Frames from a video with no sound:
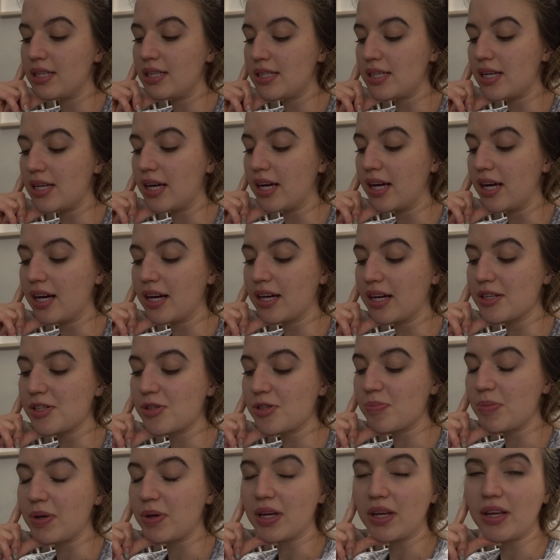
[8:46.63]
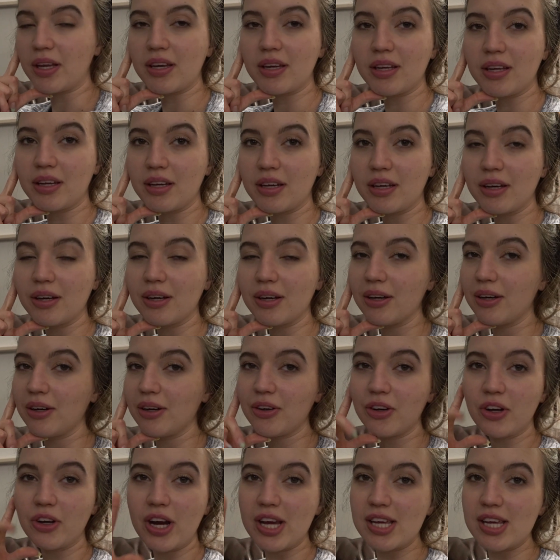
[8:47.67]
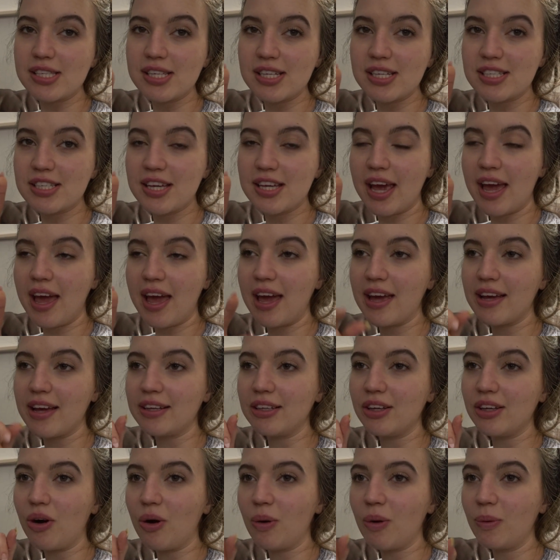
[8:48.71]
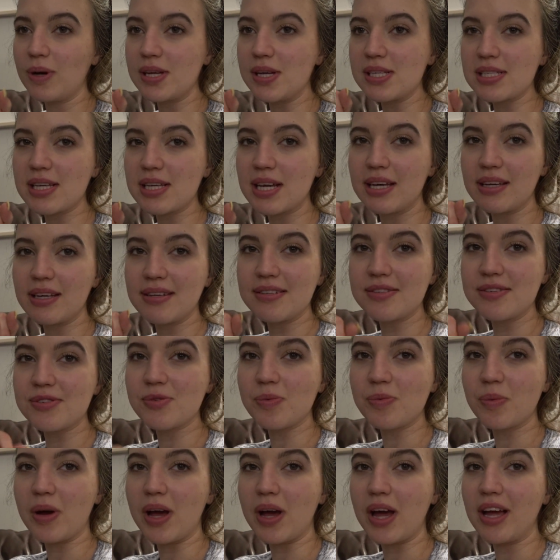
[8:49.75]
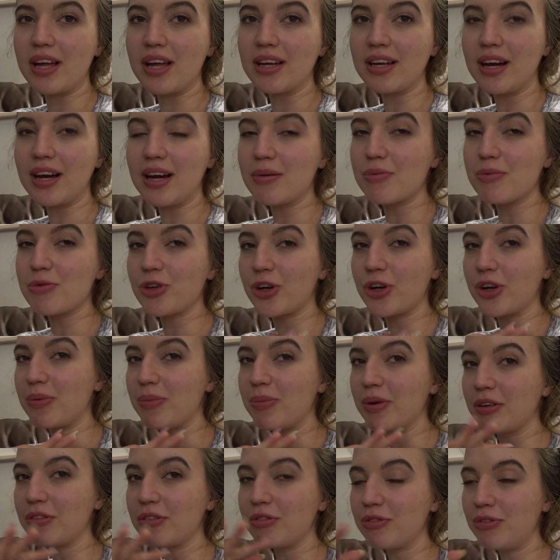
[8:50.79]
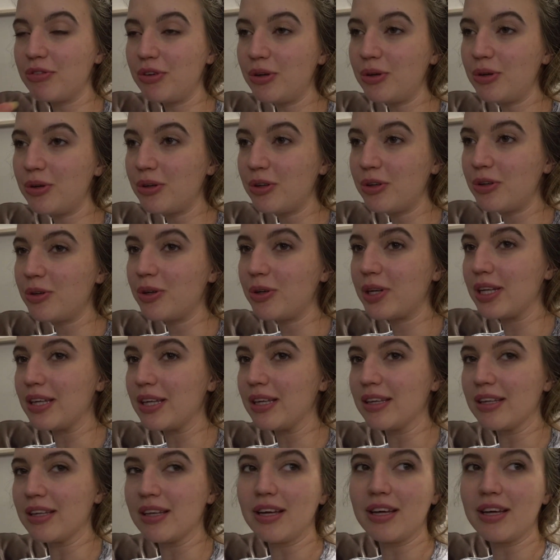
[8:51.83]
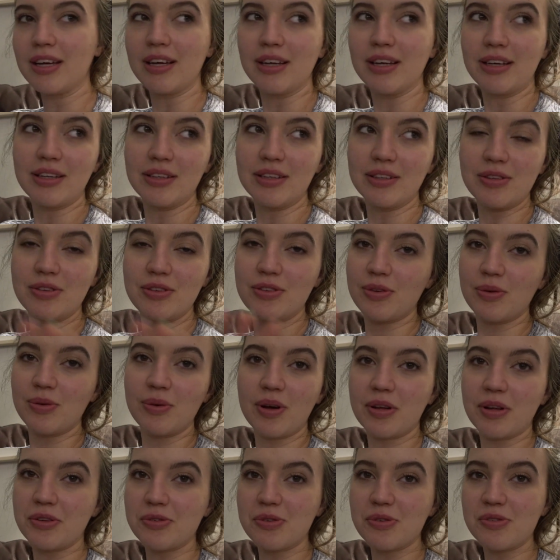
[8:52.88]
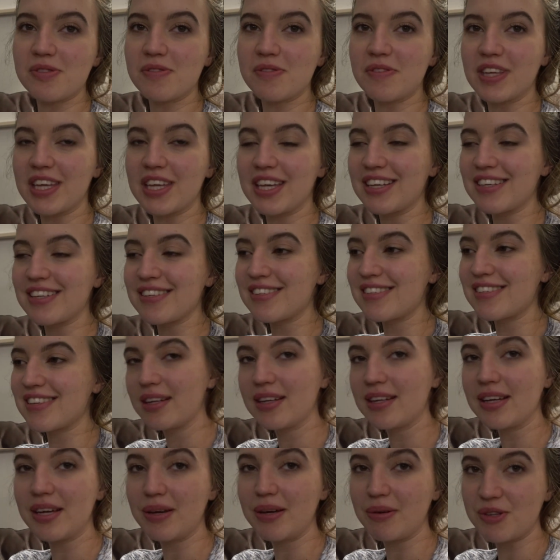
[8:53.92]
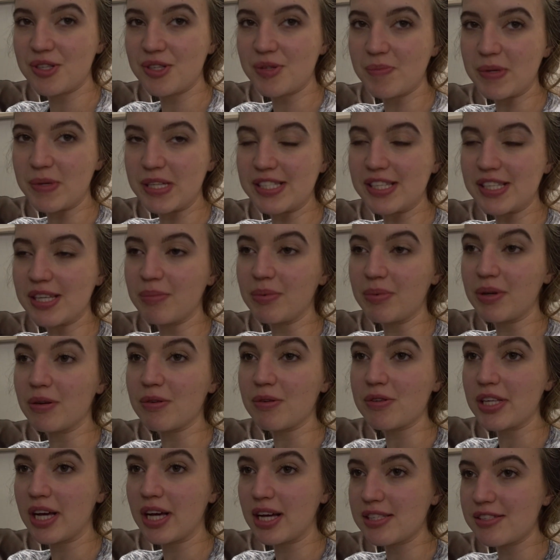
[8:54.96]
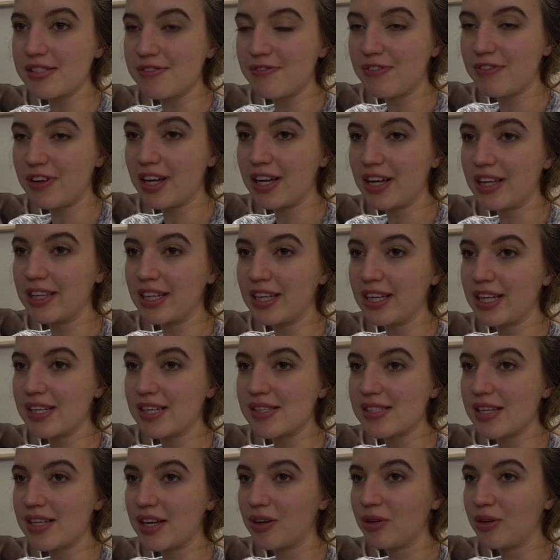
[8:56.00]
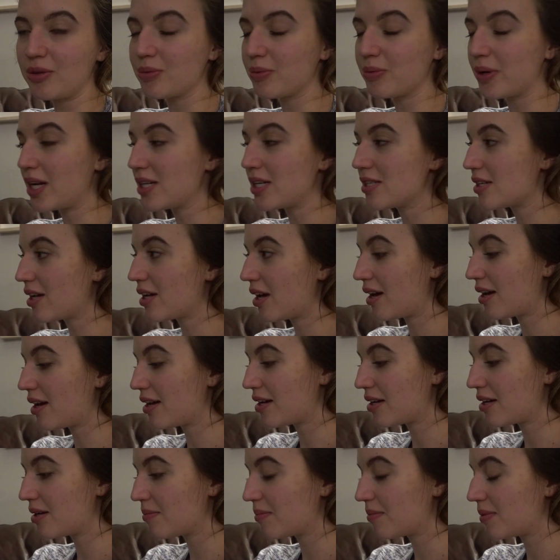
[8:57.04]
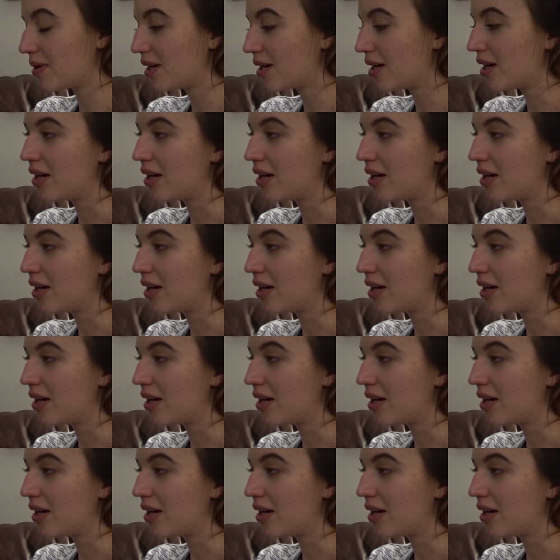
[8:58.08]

Today has been a crazy day. It always is when I'm trying to make food and do all sorts of things. It was busy, but it was lots of fun. The kids had a great time.